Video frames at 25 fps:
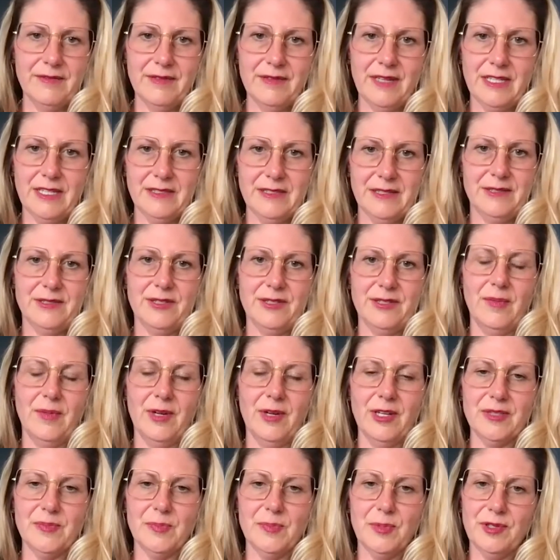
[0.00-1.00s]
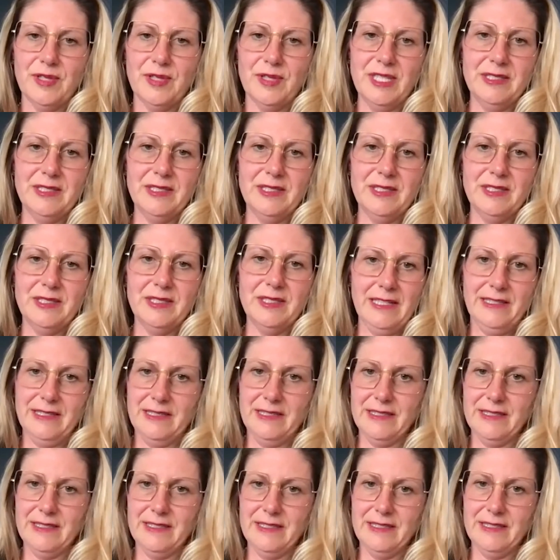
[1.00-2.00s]
as a Starbucks barista and I
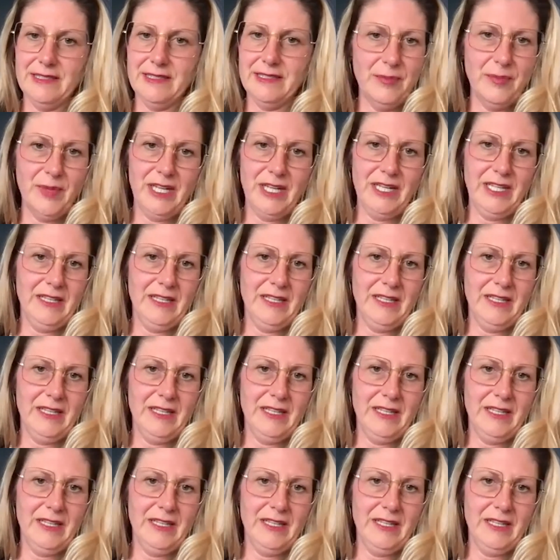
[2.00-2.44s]
didn't have the money